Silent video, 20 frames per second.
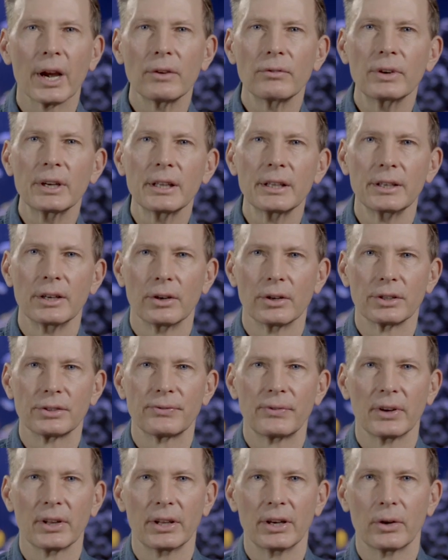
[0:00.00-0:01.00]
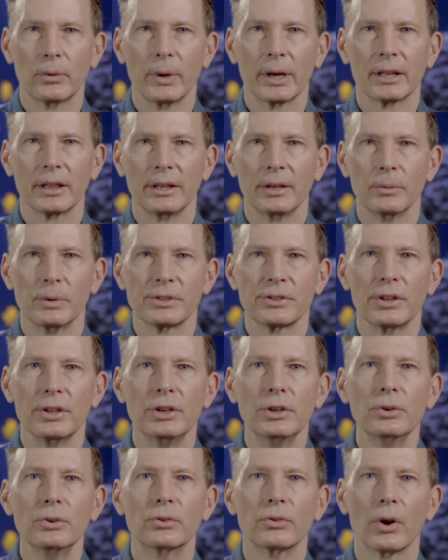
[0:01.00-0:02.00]
I really noticed fairly quickly was the
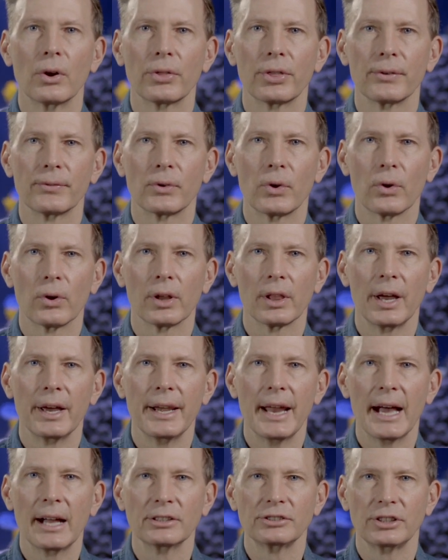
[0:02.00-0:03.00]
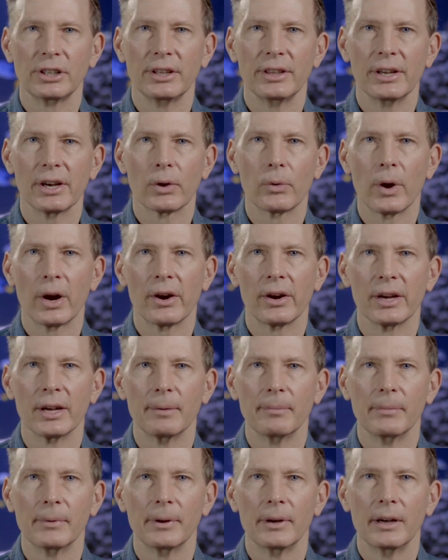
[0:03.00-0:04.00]
new growth of coralline algae in the
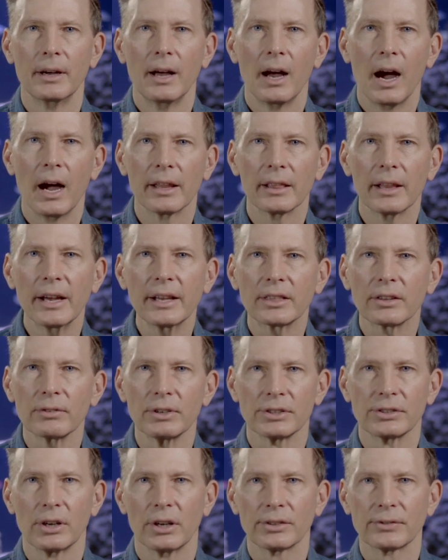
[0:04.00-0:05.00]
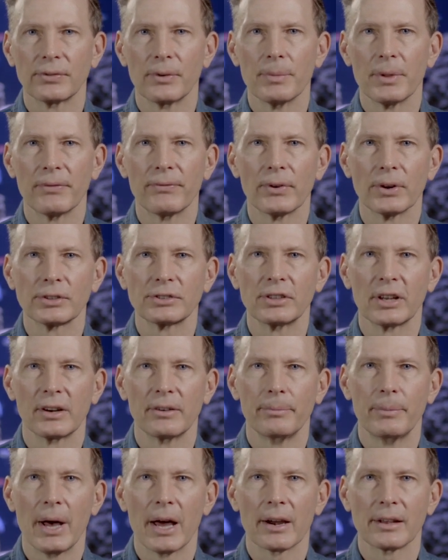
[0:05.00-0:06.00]
aquarium. I like the results from the first set
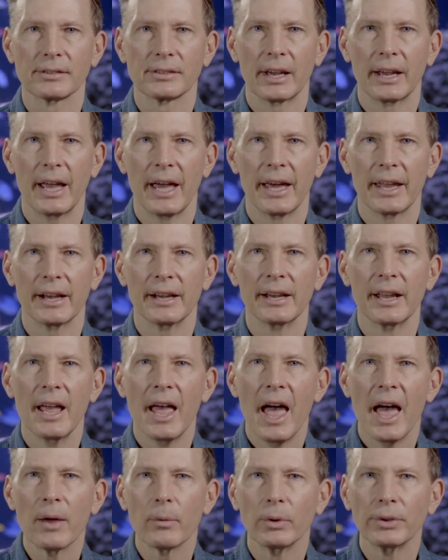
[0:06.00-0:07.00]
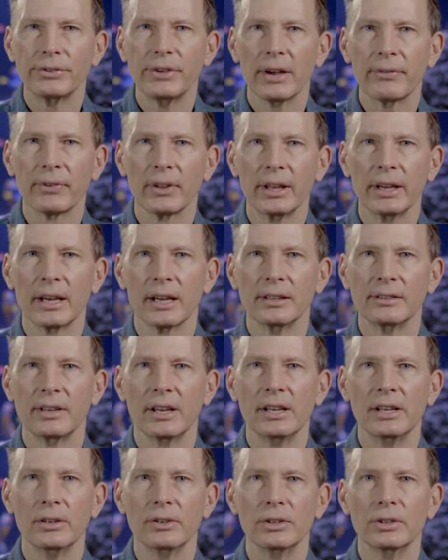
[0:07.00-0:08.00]
of bottles I added and will definitely
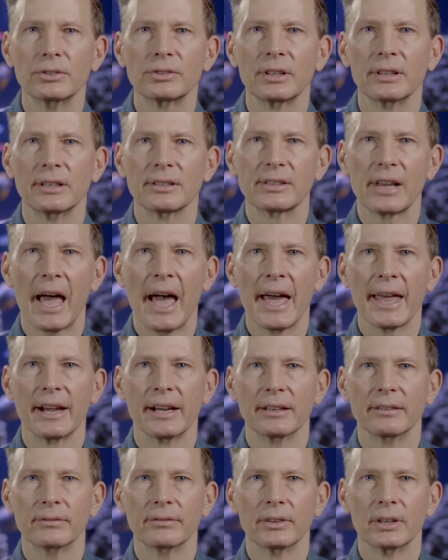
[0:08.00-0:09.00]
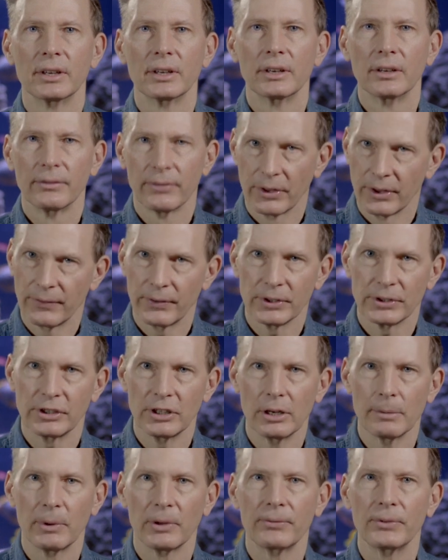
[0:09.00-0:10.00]
continue using this additive for the
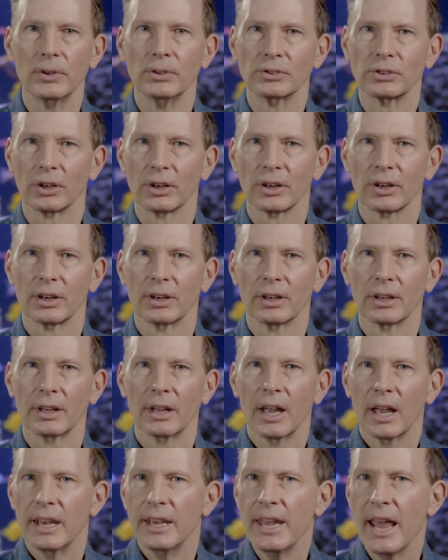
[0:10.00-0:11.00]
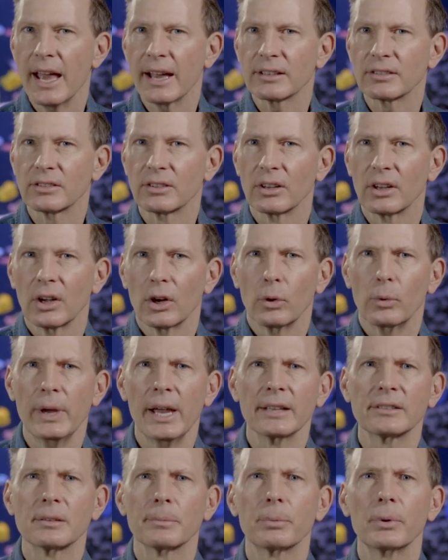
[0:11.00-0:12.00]
foreseeable future. Next, we
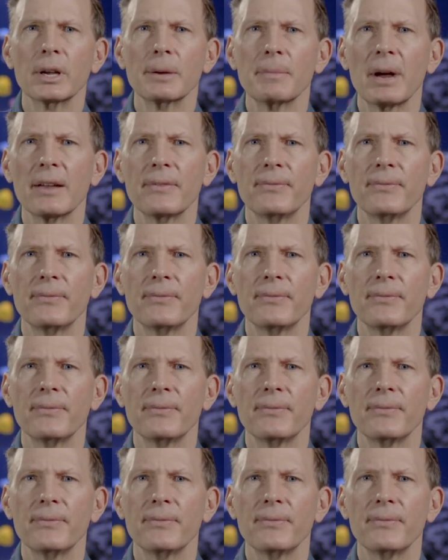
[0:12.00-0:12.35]
had to bring my